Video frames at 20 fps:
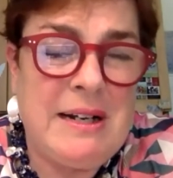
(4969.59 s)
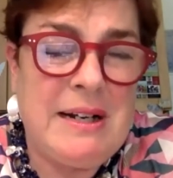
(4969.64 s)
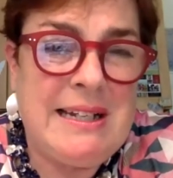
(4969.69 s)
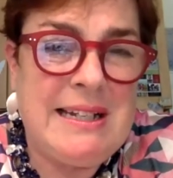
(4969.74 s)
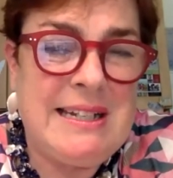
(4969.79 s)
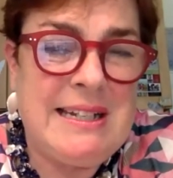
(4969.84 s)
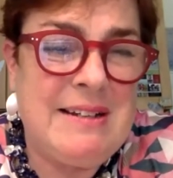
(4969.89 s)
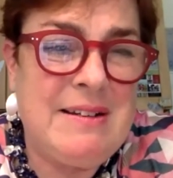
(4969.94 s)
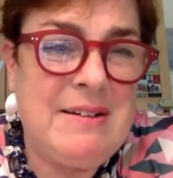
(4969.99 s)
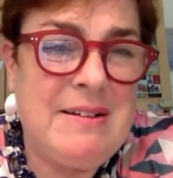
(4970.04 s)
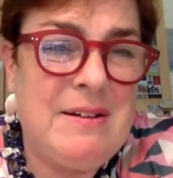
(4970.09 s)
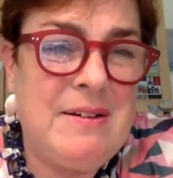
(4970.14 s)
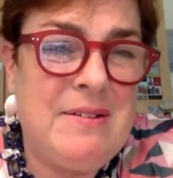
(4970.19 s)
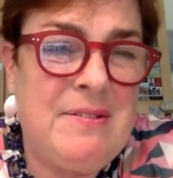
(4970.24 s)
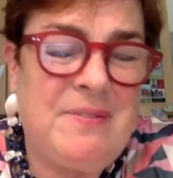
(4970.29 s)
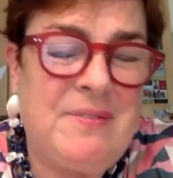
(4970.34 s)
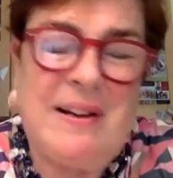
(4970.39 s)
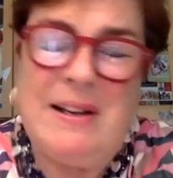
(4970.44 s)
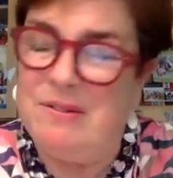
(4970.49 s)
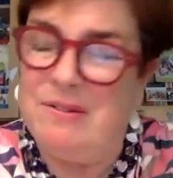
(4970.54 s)
And a
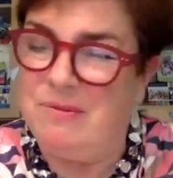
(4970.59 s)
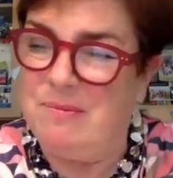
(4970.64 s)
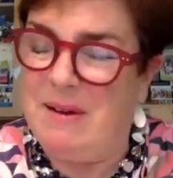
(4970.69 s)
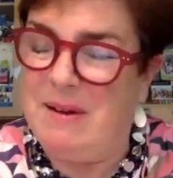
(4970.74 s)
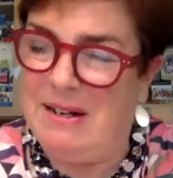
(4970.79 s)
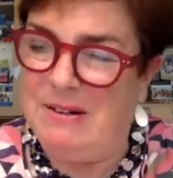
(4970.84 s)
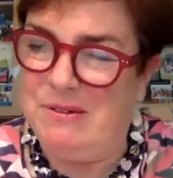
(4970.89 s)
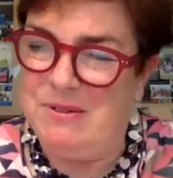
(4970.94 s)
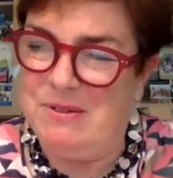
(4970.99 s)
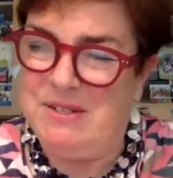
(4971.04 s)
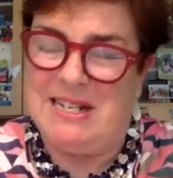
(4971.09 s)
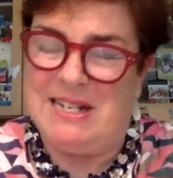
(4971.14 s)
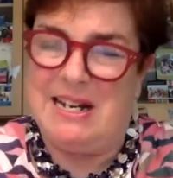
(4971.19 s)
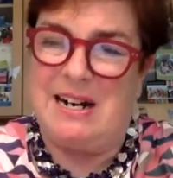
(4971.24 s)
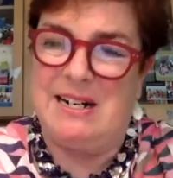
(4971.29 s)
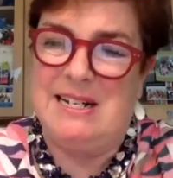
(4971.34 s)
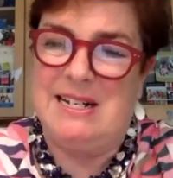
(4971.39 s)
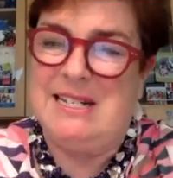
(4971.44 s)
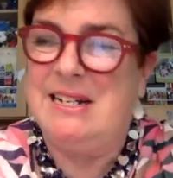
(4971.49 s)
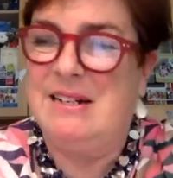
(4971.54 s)
friend of mine who is an
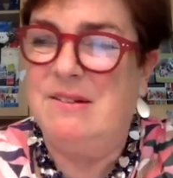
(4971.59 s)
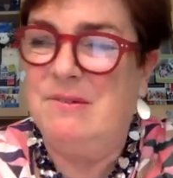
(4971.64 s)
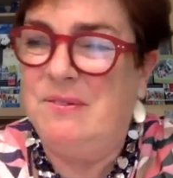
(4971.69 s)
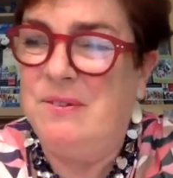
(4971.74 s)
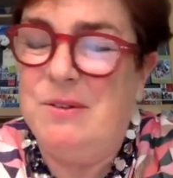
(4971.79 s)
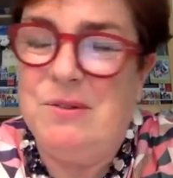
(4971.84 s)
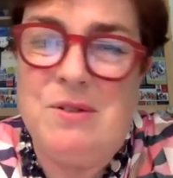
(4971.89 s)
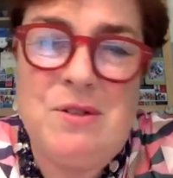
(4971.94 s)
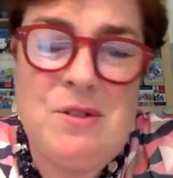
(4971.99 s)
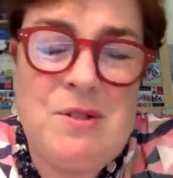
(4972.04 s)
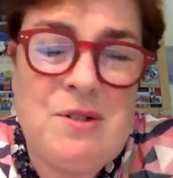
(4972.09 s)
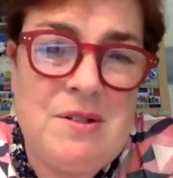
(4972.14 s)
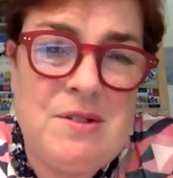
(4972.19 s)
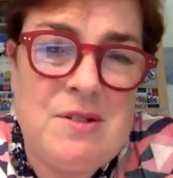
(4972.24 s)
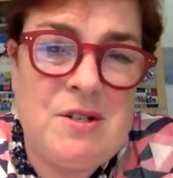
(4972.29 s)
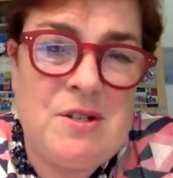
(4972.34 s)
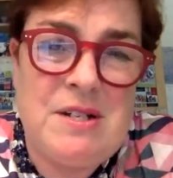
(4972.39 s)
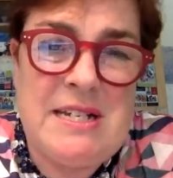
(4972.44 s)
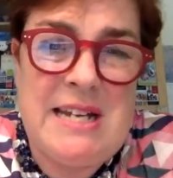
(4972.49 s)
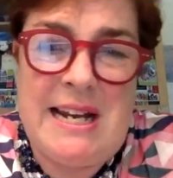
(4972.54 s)
artist said, if you,
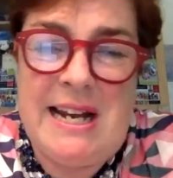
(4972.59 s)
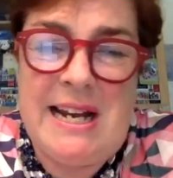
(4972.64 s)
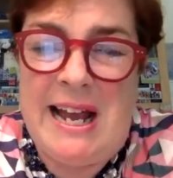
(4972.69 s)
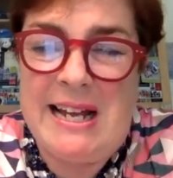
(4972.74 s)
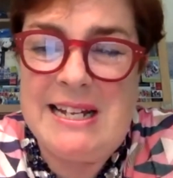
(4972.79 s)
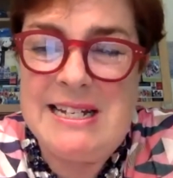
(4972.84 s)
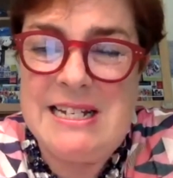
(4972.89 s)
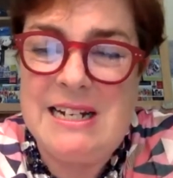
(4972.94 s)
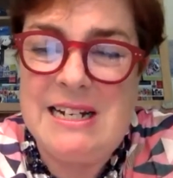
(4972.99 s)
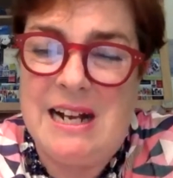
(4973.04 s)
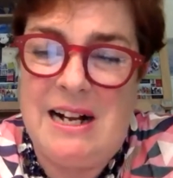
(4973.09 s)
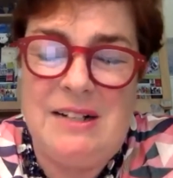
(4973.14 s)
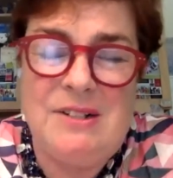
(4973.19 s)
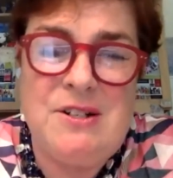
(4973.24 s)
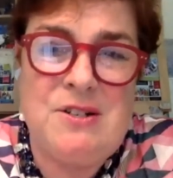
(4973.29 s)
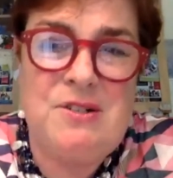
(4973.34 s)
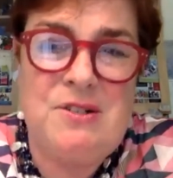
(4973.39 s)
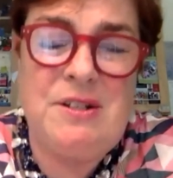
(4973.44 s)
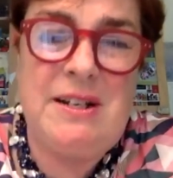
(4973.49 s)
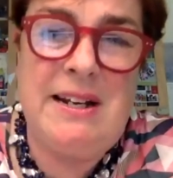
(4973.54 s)
so to say, cancel
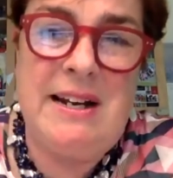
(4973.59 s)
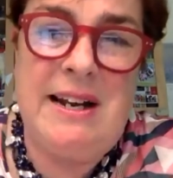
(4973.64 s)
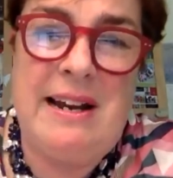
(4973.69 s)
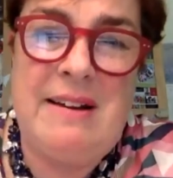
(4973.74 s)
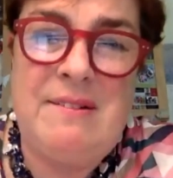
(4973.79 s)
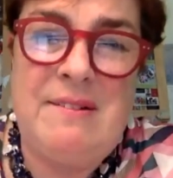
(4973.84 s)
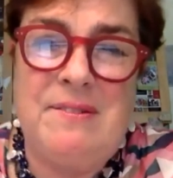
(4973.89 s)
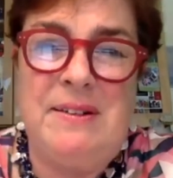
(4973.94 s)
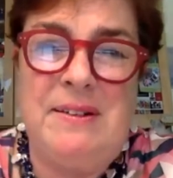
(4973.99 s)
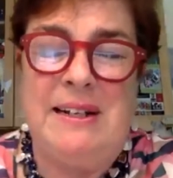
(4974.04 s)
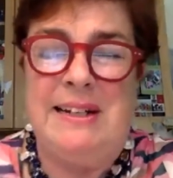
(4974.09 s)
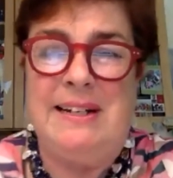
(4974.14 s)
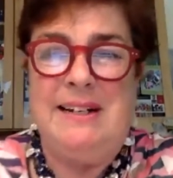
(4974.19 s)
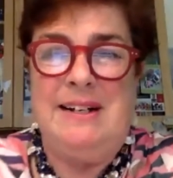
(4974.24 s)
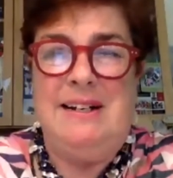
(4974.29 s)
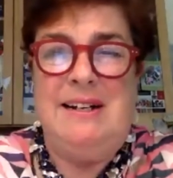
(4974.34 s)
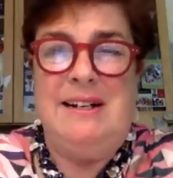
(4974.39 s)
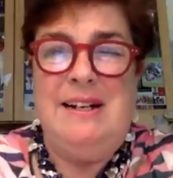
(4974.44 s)
culture every